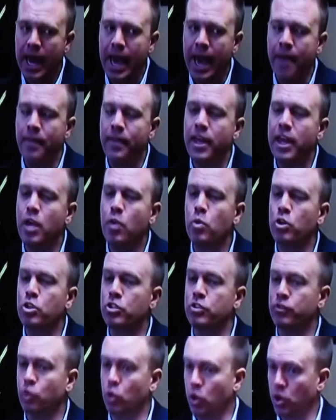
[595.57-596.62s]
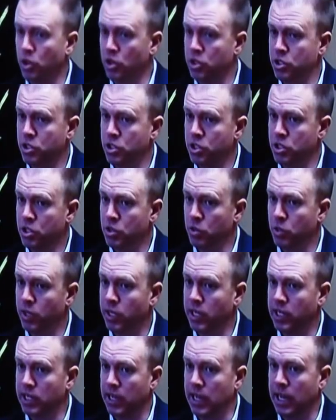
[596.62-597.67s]
And they were divorced
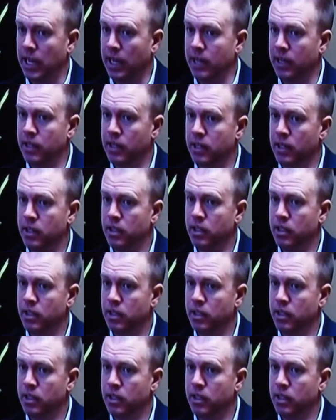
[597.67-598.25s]
when he died?